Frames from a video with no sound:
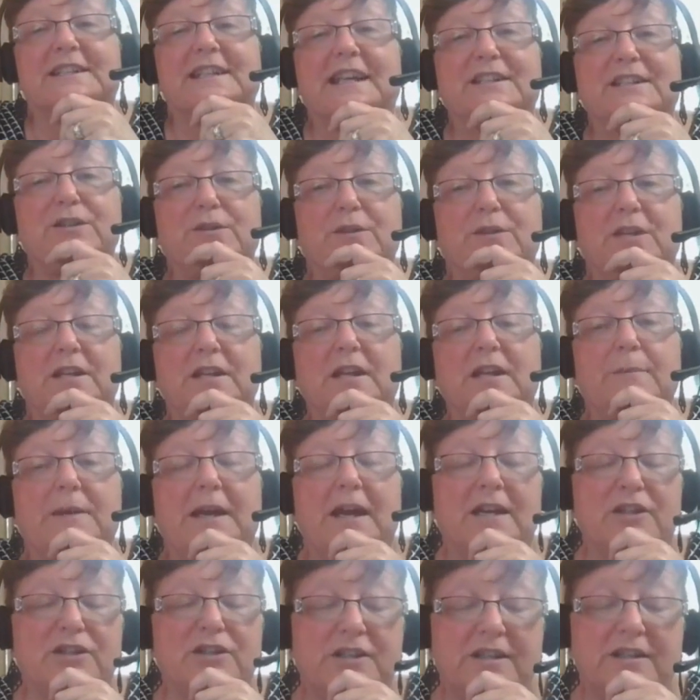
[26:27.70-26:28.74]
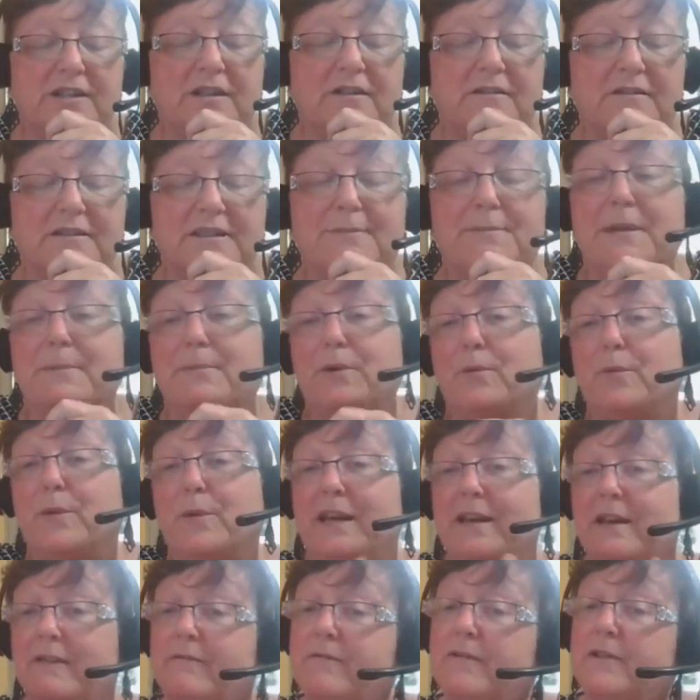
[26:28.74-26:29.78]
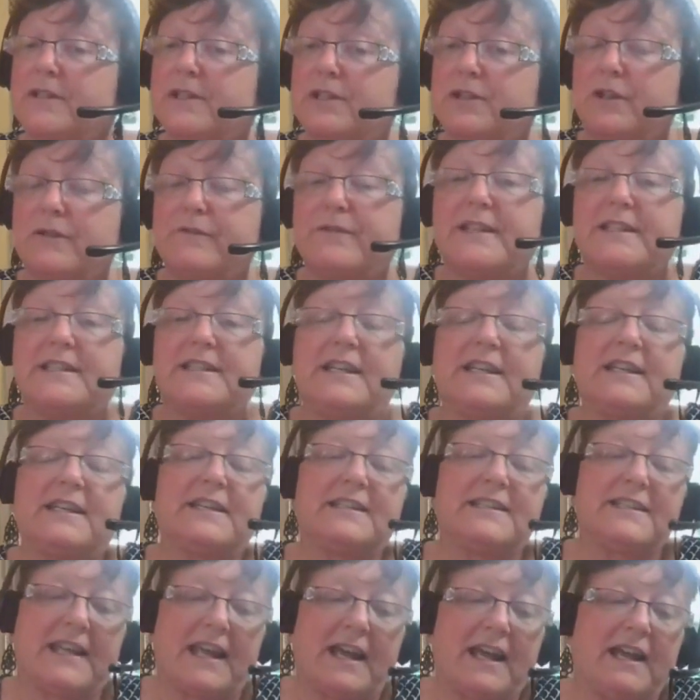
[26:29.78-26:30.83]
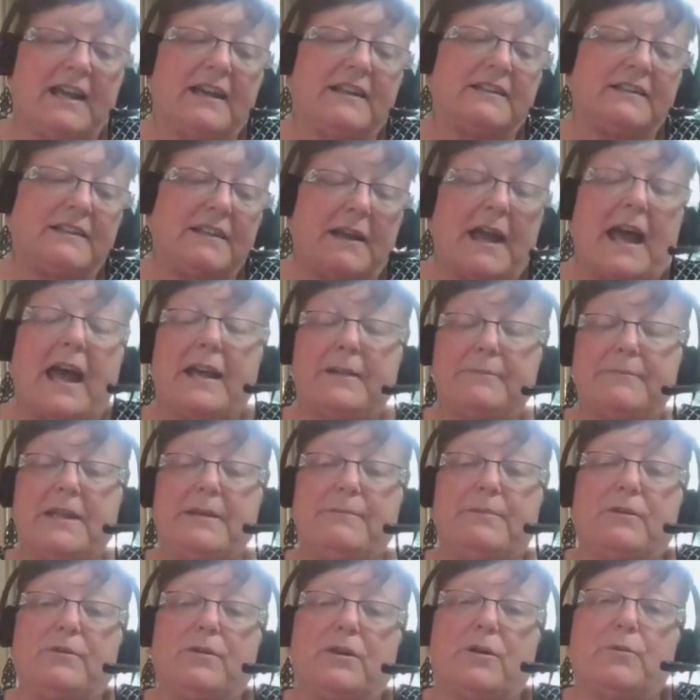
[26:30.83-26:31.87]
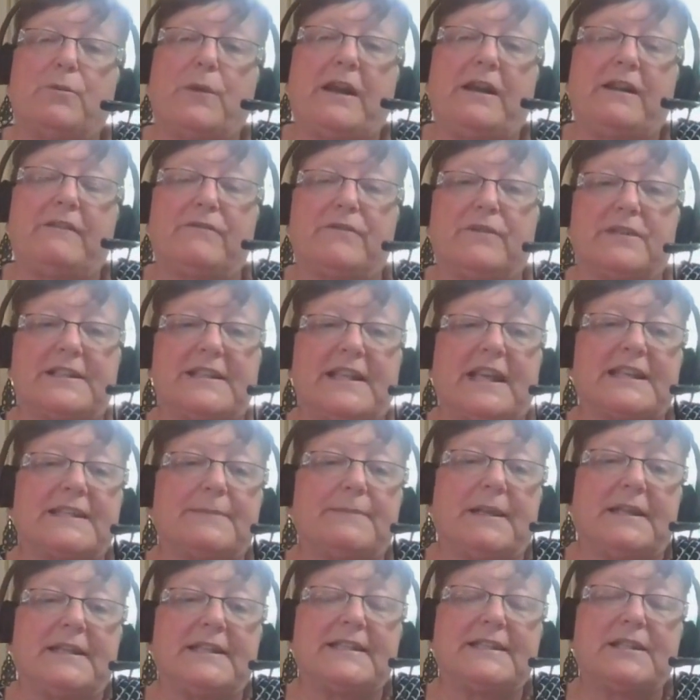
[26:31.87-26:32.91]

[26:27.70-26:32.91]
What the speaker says: As you can imagine, there's people waiting for services and people who are waiting for assessments.